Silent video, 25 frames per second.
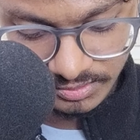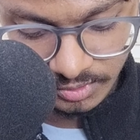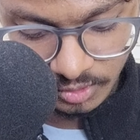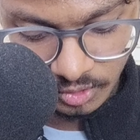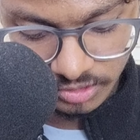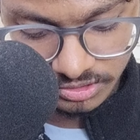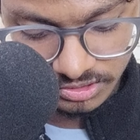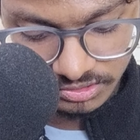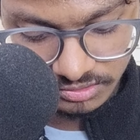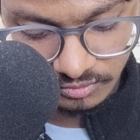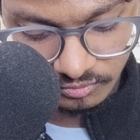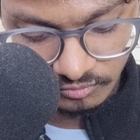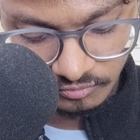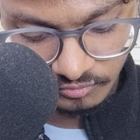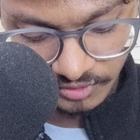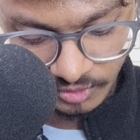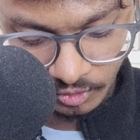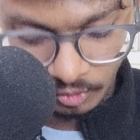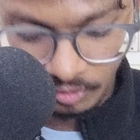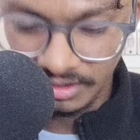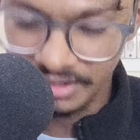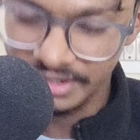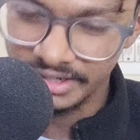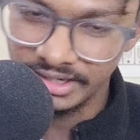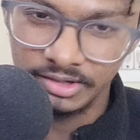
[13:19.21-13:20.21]
because we
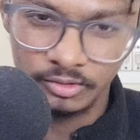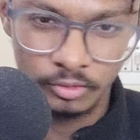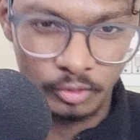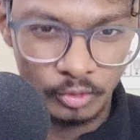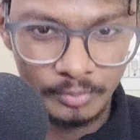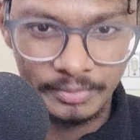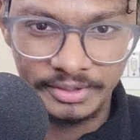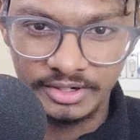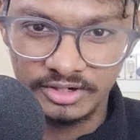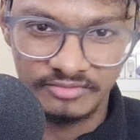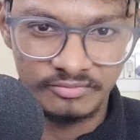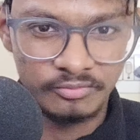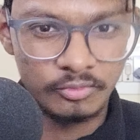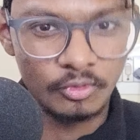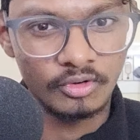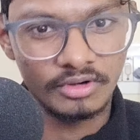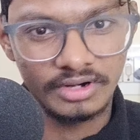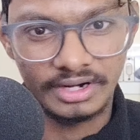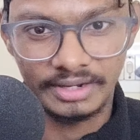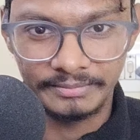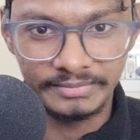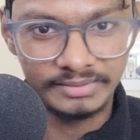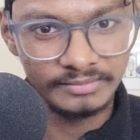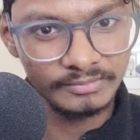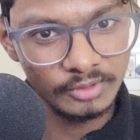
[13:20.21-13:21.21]
already know a bit of
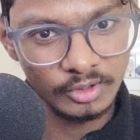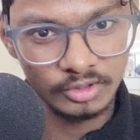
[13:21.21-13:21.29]
programming,